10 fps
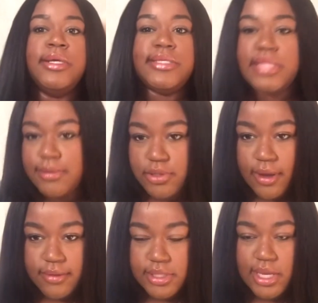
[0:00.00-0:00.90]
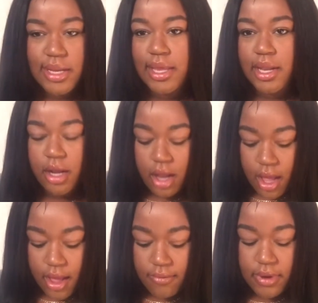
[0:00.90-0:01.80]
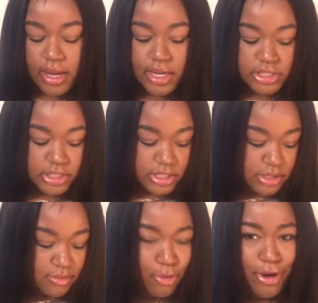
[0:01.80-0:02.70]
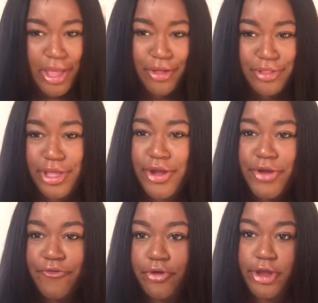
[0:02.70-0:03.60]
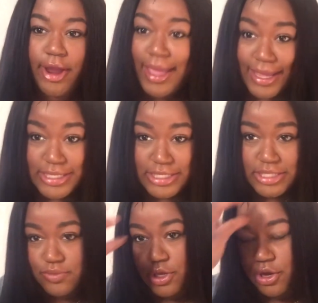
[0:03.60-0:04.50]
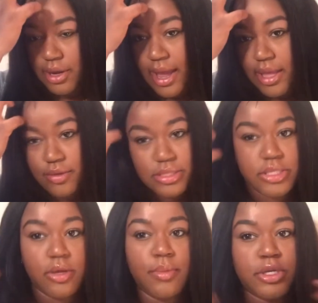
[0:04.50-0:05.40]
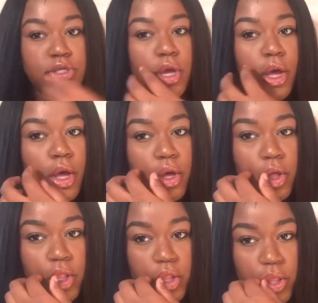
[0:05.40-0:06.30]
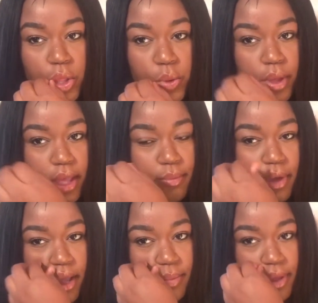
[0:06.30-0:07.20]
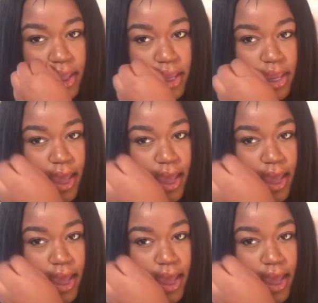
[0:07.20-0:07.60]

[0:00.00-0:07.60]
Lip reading: steps you have to take to get it off, and it's just more healthier for your edges when you're not using so much glue, in my opinion.